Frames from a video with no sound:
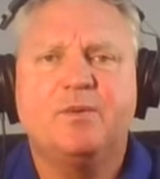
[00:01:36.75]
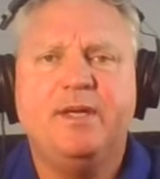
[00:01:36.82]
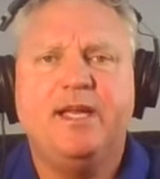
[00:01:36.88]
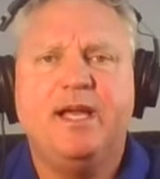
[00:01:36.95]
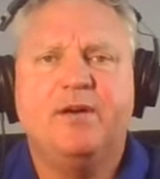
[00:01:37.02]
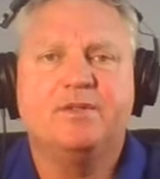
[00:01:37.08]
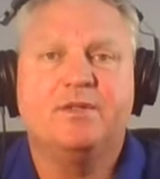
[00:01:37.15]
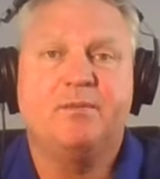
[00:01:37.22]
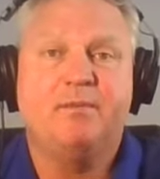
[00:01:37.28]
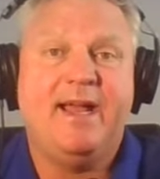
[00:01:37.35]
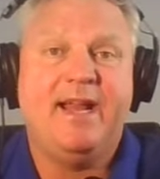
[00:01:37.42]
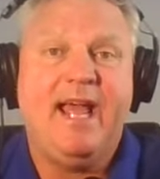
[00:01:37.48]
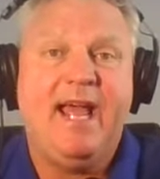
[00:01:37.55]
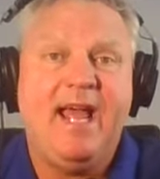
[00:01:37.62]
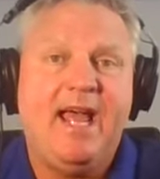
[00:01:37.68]
week I was in
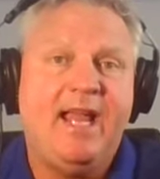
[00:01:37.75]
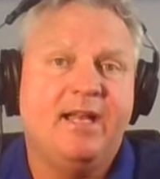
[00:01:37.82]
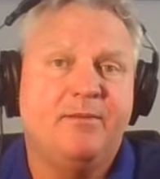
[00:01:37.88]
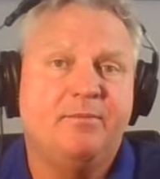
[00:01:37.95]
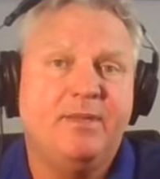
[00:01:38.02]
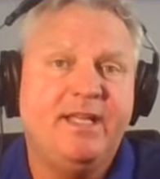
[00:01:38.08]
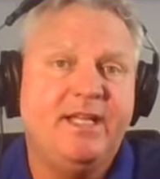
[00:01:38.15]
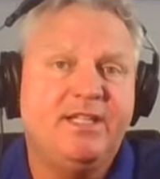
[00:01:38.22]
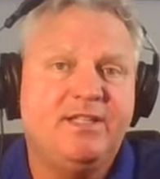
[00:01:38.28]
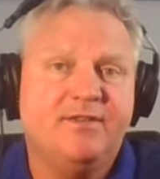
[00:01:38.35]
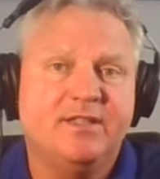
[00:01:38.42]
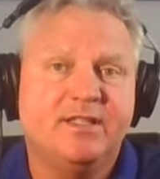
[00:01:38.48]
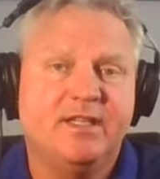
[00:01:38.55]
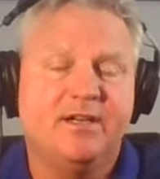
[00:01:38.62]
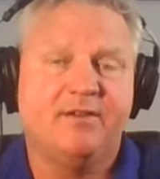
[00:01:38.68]
Manhattan Beach
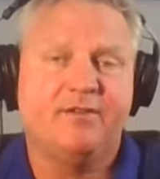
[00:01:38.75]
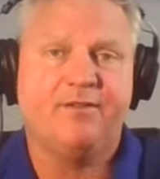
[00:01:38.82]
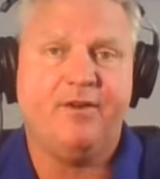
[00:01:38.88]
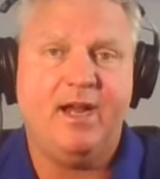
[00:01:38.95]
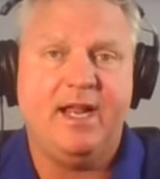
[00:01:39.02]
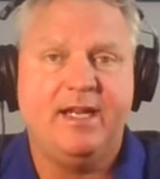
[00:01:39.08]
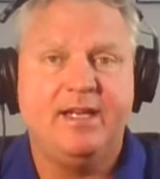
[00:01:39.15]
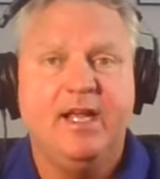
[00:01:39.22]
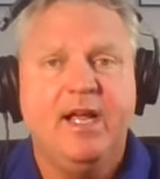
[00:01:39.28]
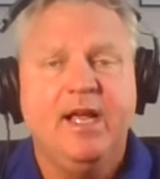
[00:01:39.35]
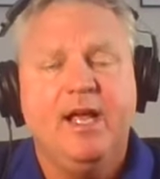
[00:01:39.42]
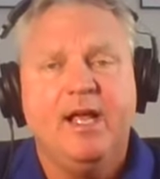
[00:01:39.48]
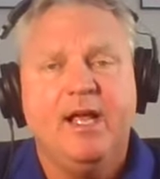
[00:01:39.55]
visiting a friend